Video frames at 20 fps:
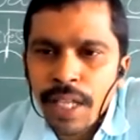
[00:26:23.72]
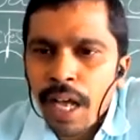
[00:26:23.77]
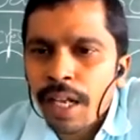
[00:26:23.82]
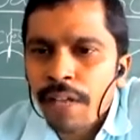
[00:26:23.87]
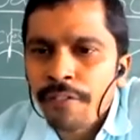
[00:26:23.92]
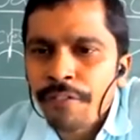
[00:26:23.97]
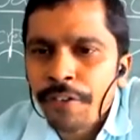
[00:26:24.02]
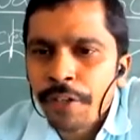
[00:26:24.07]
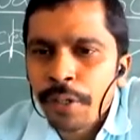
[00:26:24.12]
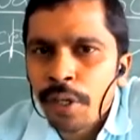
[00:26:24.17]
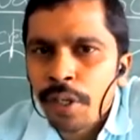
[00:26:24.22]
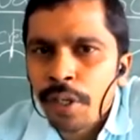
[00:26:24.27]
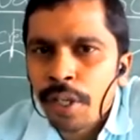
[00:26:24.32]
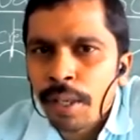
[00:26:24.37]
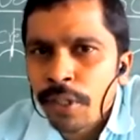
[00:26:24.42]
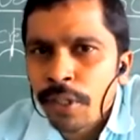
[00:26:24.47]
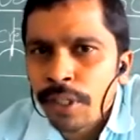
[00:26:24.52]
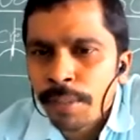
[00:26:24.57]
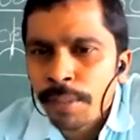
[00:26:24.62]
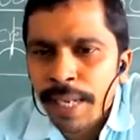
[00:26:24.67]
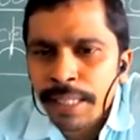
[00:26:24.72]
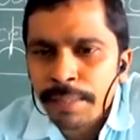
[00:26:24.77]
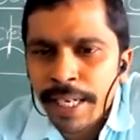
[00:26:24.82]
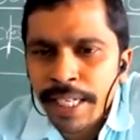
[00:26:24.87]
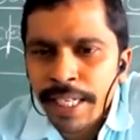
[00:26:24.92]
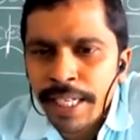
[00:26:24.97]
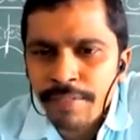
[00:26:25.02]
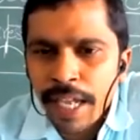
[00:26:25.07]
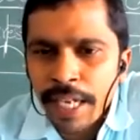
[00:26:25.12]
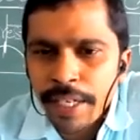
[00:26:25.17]
All of you know about the
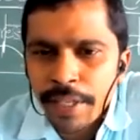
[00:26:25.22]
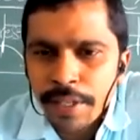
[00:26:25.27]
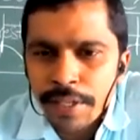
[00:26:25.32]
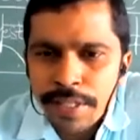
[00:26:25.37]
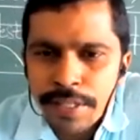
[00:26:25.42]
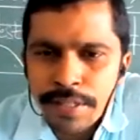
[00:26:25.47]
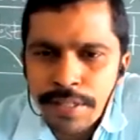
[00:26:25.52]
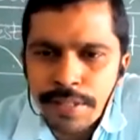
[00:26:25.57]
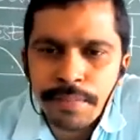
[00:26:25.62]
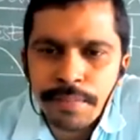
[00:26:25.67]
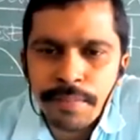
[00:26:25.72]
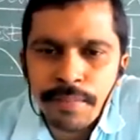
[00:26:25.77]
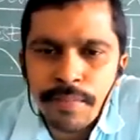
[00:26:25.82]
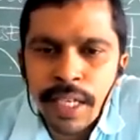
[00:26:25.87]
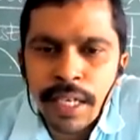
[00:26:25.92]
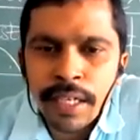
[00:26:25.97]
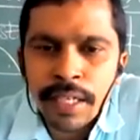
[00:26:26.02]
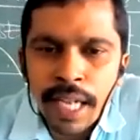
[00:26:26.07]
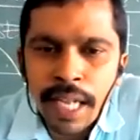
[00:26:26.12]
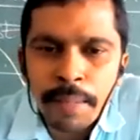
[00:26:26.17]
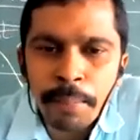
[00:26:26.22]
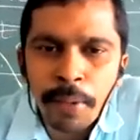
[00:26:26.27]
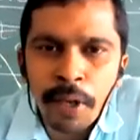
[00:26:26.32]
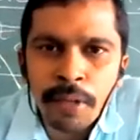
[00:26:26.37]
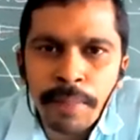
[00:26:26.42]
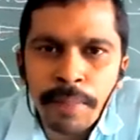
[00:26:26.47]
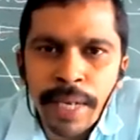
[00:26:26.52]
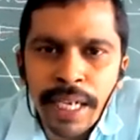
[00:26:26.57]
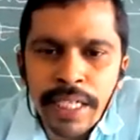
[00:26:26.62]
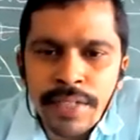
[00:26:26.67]
mathematical values. 10
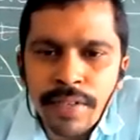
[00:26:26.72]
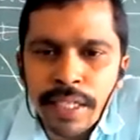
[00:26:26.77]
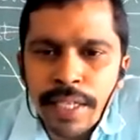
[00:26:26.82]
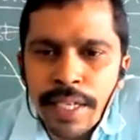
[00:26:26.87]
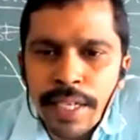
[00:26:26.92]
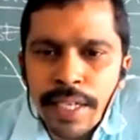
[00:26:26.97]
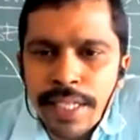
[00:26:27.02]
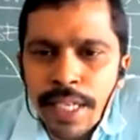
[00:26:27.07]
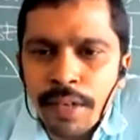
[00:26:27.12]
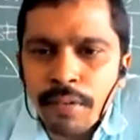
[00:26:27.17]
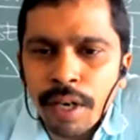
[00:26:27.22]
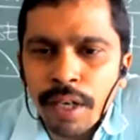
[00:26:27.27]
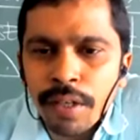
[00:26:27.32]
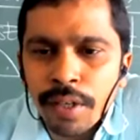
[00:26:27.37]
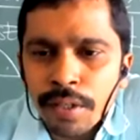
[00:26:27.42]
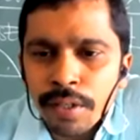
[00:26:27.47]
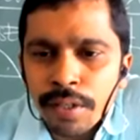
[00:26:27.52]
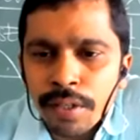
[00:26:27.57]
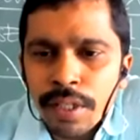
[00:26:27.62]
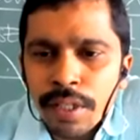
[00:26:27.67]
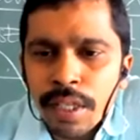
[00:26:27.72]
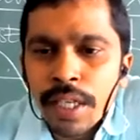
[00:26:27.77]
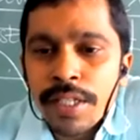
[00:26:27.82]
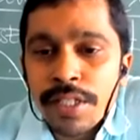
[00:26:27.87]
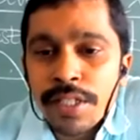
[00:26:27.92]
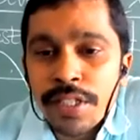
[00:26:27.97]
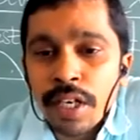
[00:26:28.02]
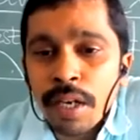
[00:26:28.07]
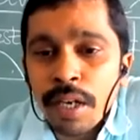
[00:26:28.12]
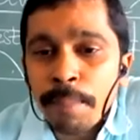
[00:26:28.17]
power minus 1 is equal to
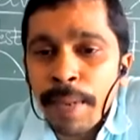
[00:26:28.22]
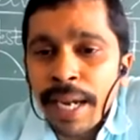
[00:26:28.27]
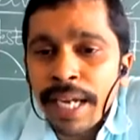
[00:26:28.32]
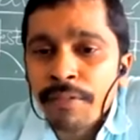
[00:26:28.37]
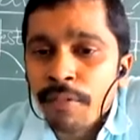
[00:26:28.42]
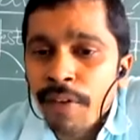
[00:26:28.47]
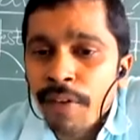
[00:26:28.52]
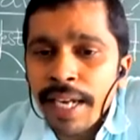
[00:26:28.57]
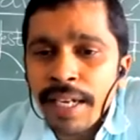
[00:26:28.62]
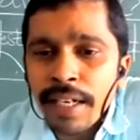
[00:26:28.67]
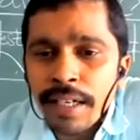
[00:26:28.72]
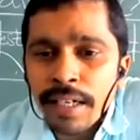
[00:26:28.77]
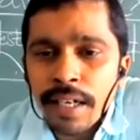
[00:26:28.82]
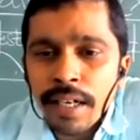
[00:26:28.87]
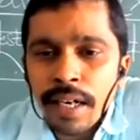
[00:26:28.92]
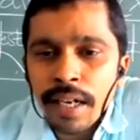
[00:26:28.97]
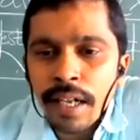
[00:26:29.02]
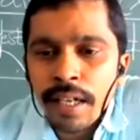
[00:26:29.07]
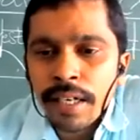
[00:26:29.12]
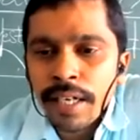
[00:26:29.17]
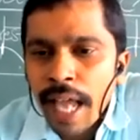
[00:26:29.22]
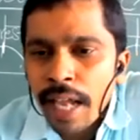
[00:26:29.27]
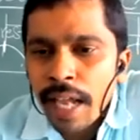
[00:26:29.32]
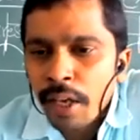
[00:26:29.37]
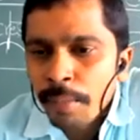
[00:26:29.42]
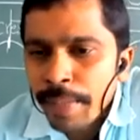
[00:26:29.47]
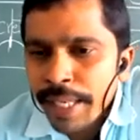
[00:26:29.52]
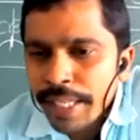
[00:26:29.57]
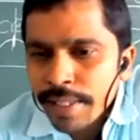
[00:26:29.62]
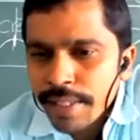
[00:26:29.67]
0.1
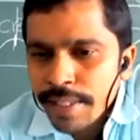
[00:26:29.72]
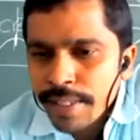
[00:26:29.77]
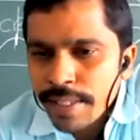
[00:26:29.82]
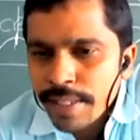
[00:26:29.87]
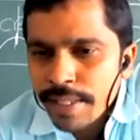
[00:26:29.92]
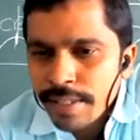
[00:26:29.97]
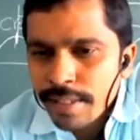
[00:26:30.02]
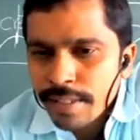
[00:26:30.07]
nanometers.